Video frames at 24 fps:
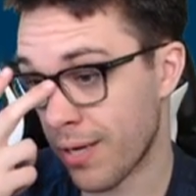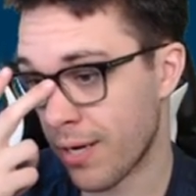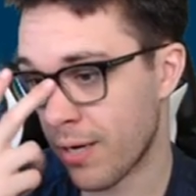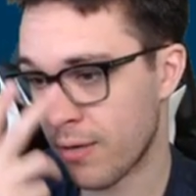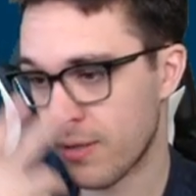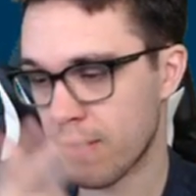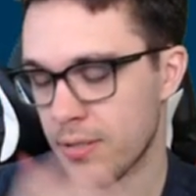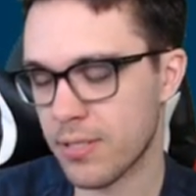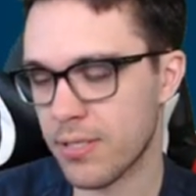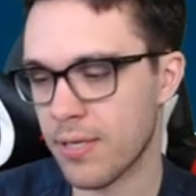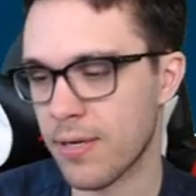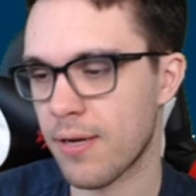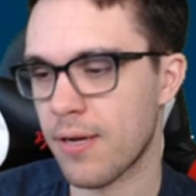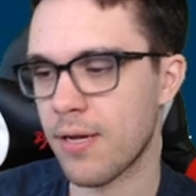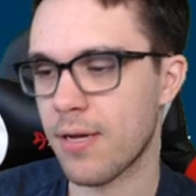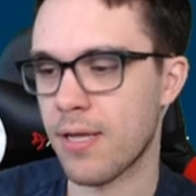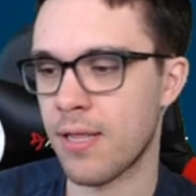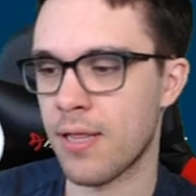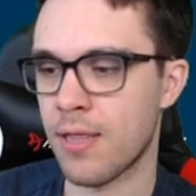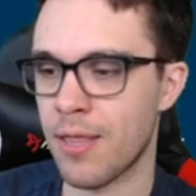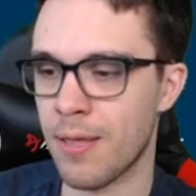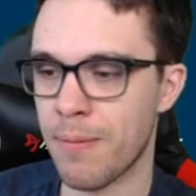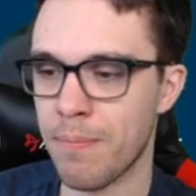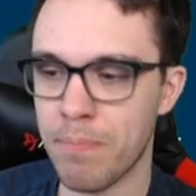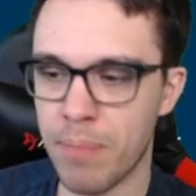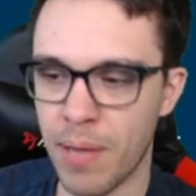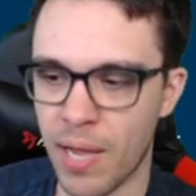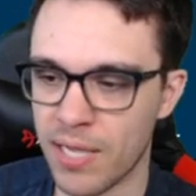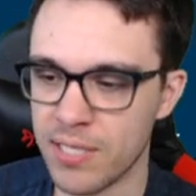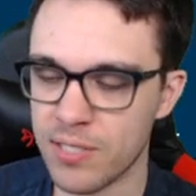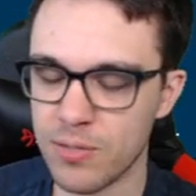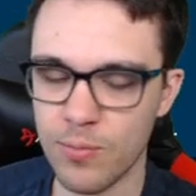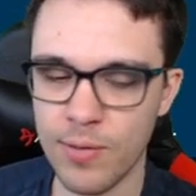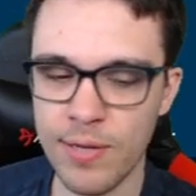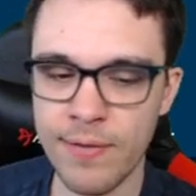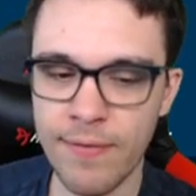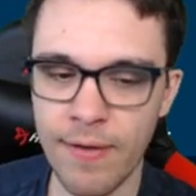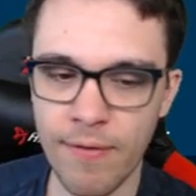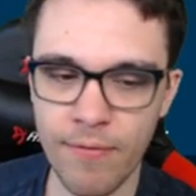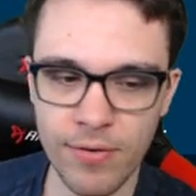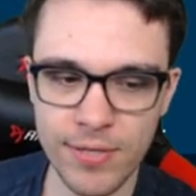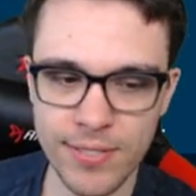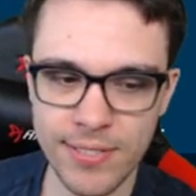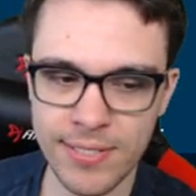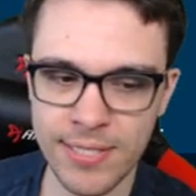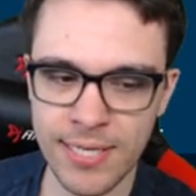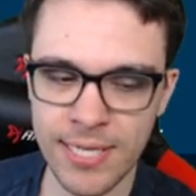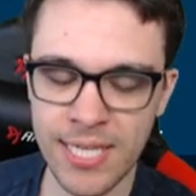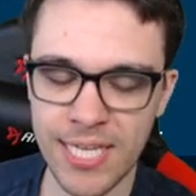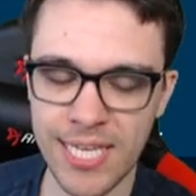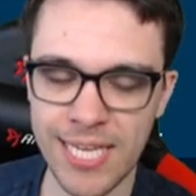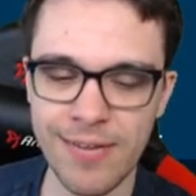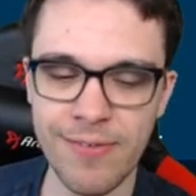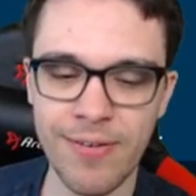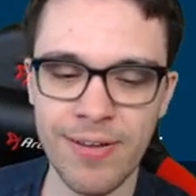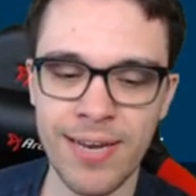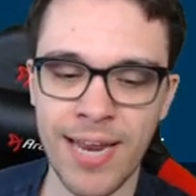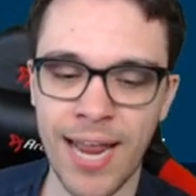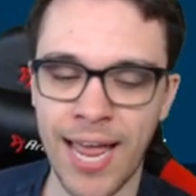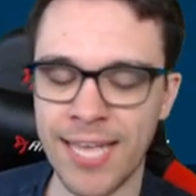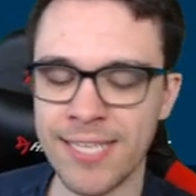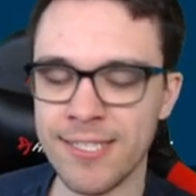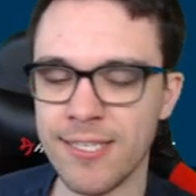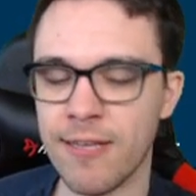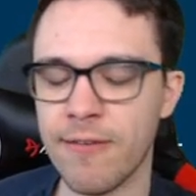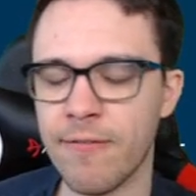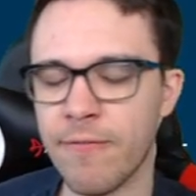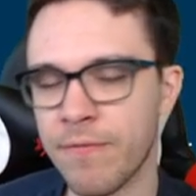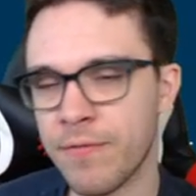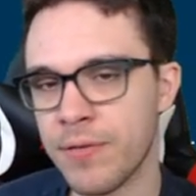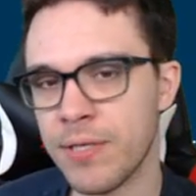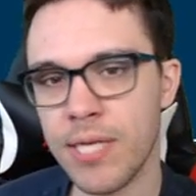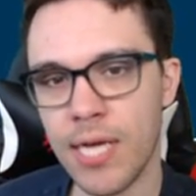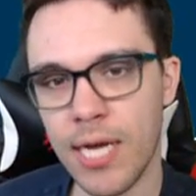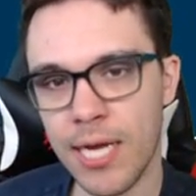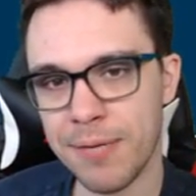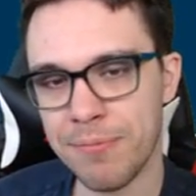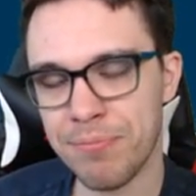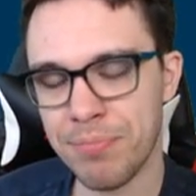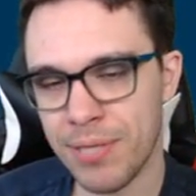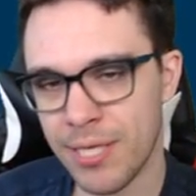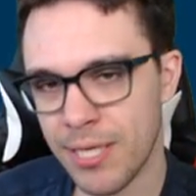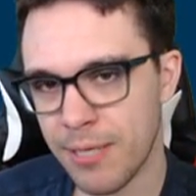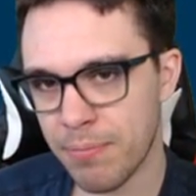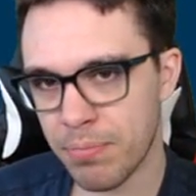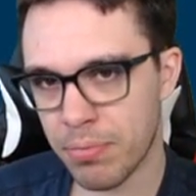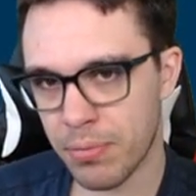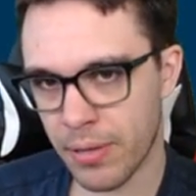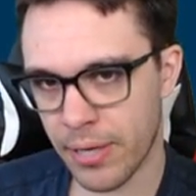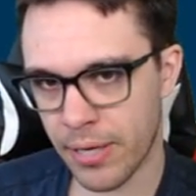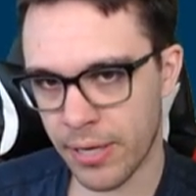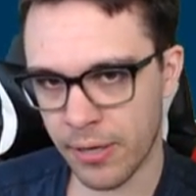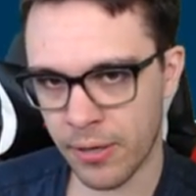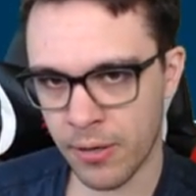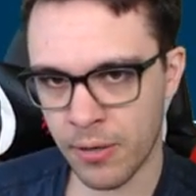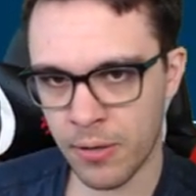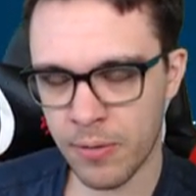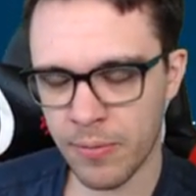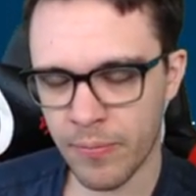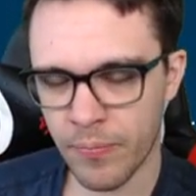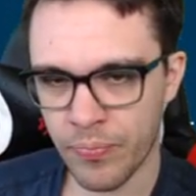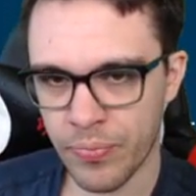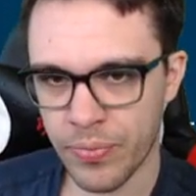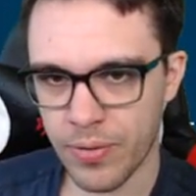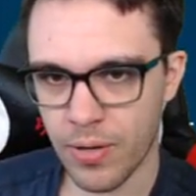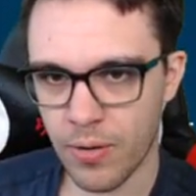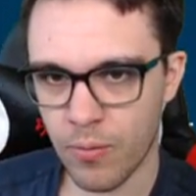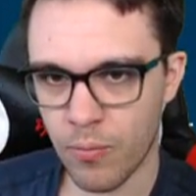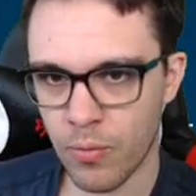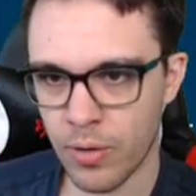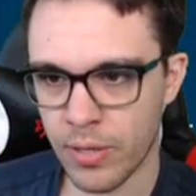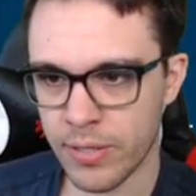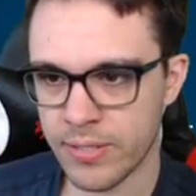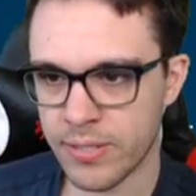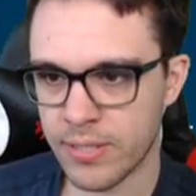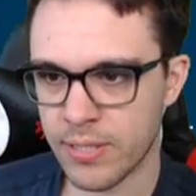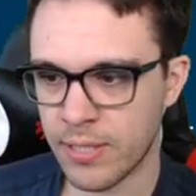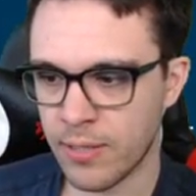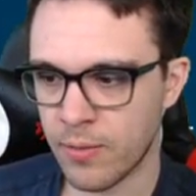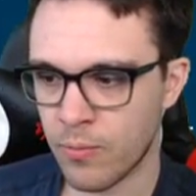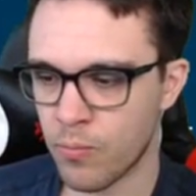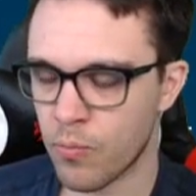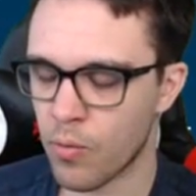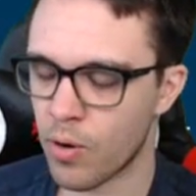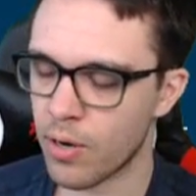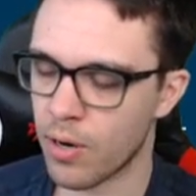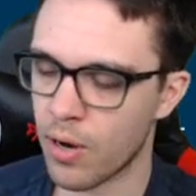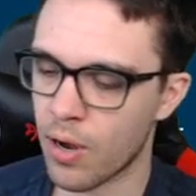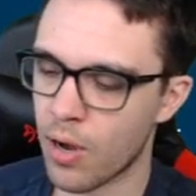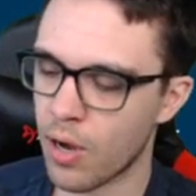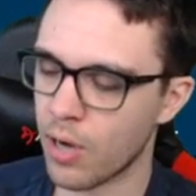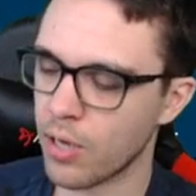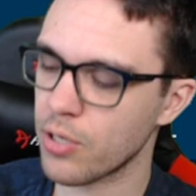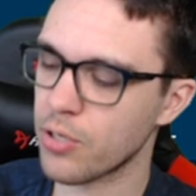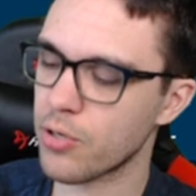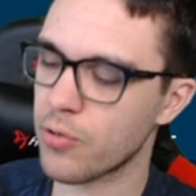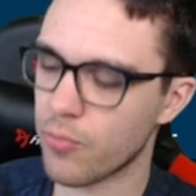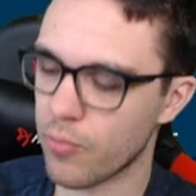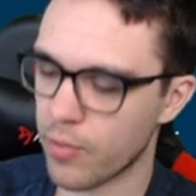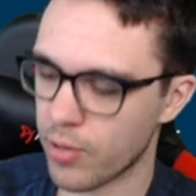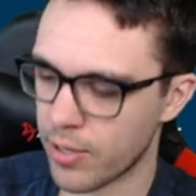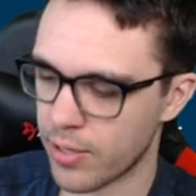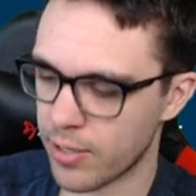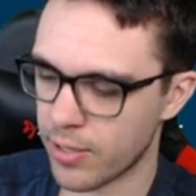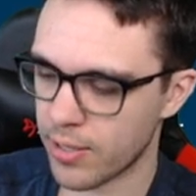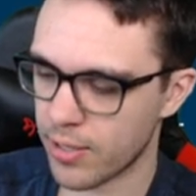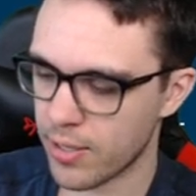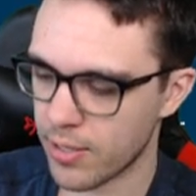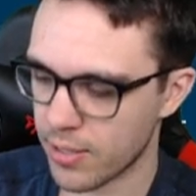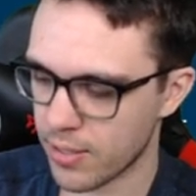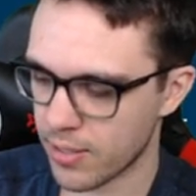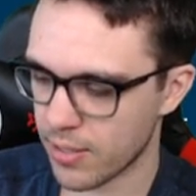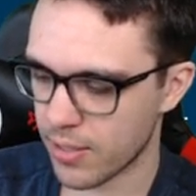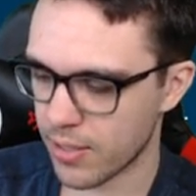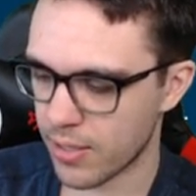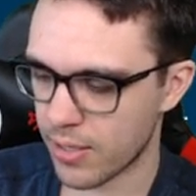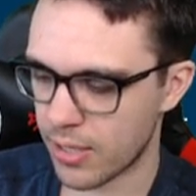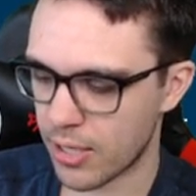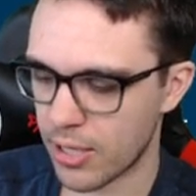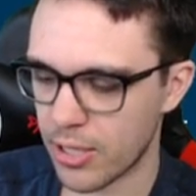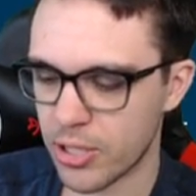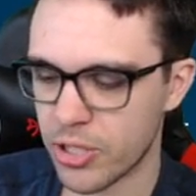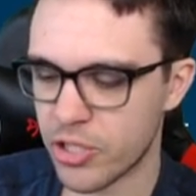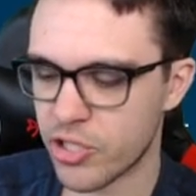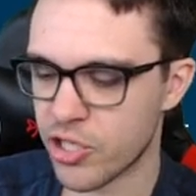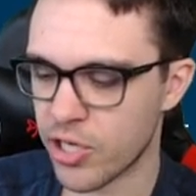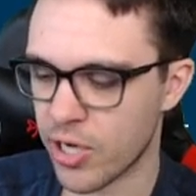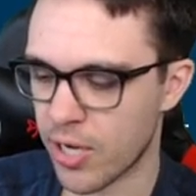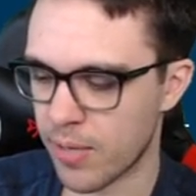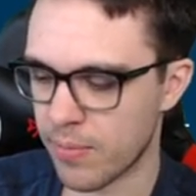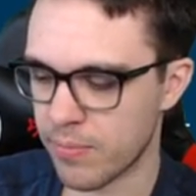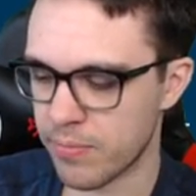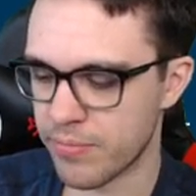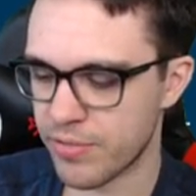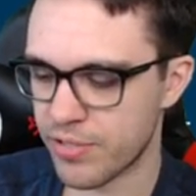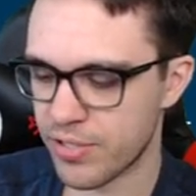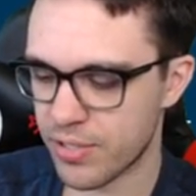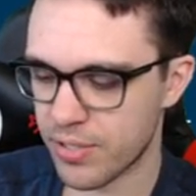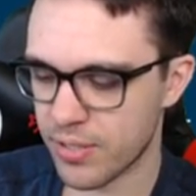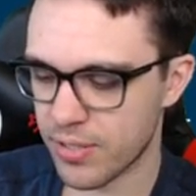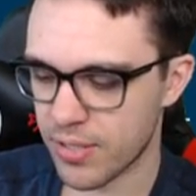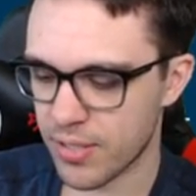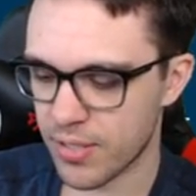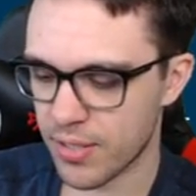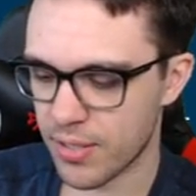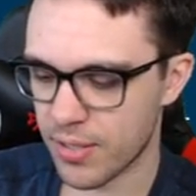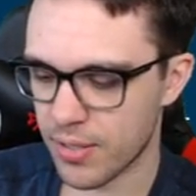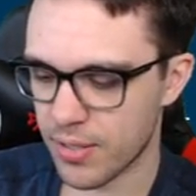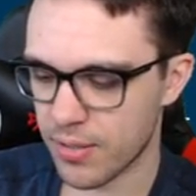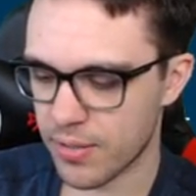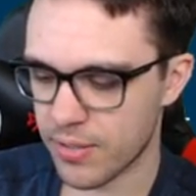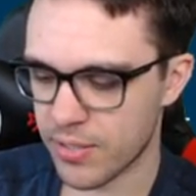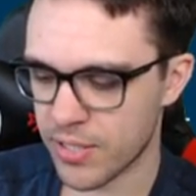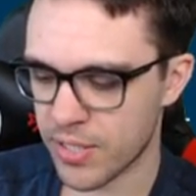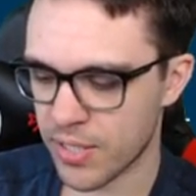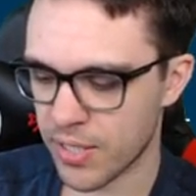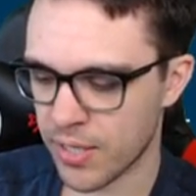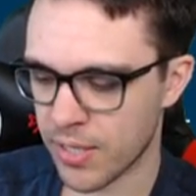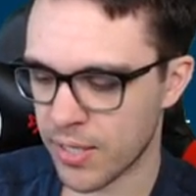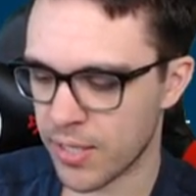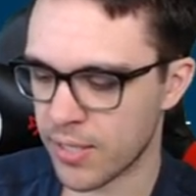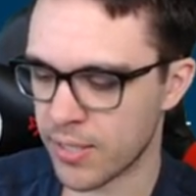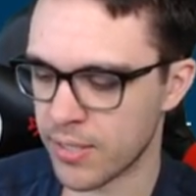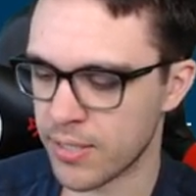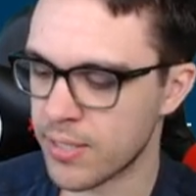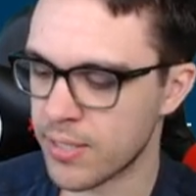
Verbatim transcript: for us players. The best we've ever seen, even as a VIP player, was the 100 uh, gems